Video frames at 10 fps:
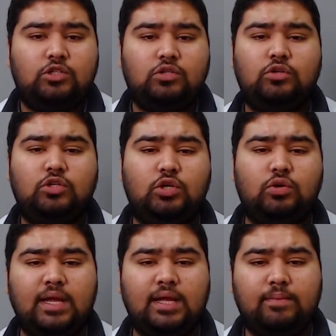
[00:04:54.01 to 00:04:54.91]
So
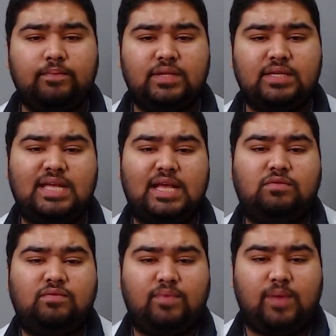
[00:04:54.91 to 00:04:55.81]
during the
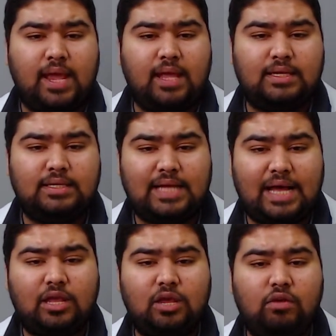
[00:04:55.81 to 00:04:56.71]
6th week, the
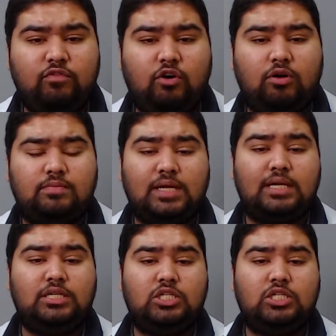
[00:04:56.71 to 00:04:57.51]
saccule forms a